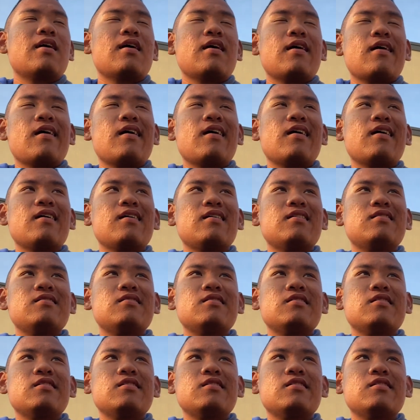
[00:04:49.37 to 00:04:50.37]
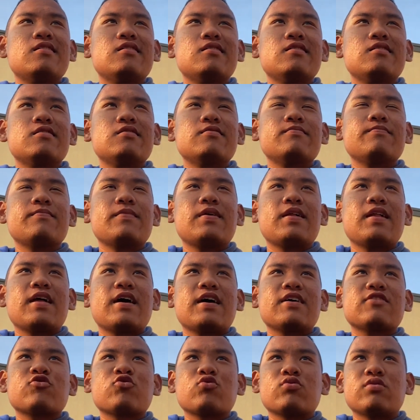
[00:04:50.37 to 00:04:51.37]
And my
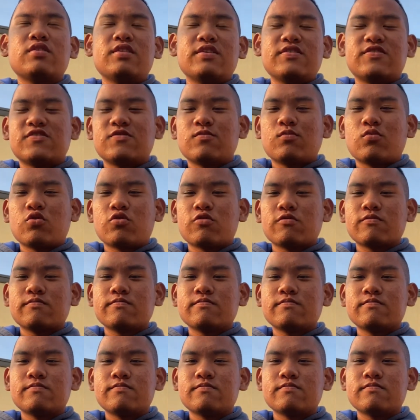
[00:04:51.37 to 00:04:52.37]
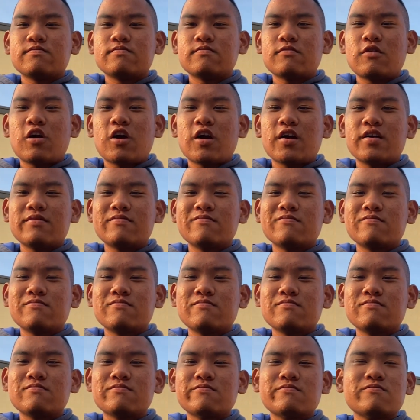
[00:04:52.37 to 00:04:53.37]
last one, listen more. All right.
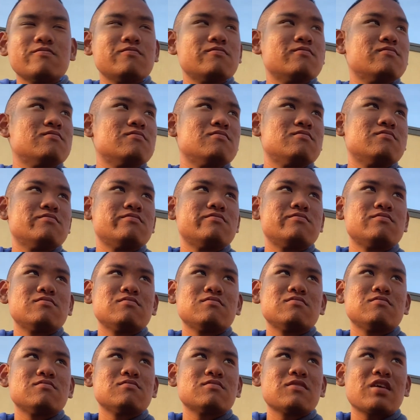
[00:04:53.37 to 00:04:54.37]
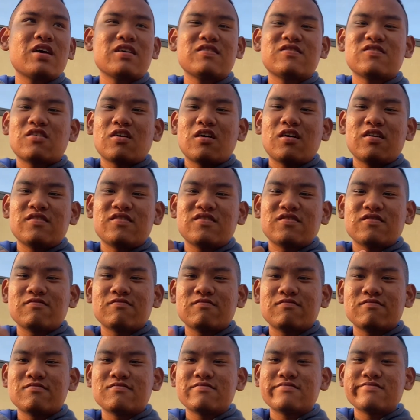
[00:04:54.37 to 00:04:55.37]
Thanks, guys.
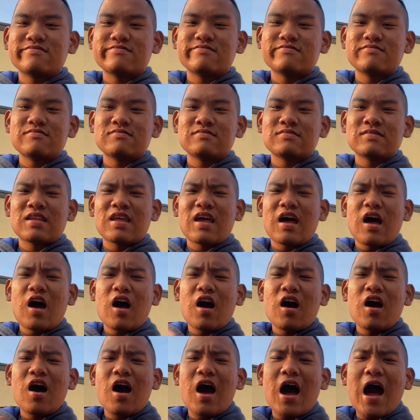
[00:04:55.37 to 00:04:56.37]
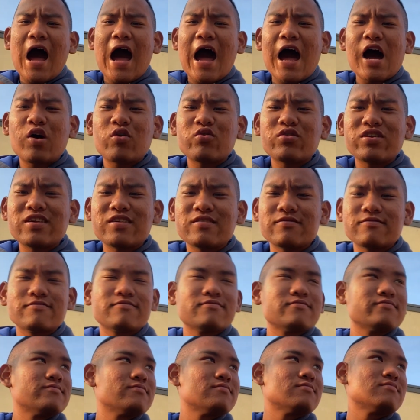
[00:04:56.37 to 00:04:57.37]
Howdy.
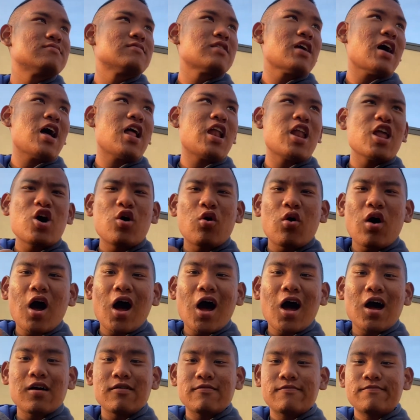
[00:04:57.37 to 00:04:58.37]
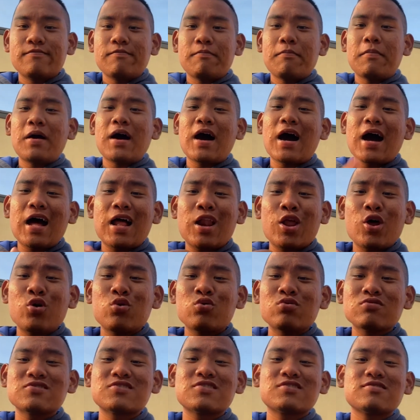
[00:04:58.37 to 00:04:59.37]
Aloha.
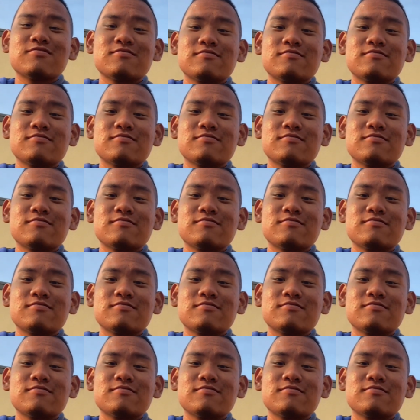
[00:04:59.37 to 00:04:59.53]
Mahalos.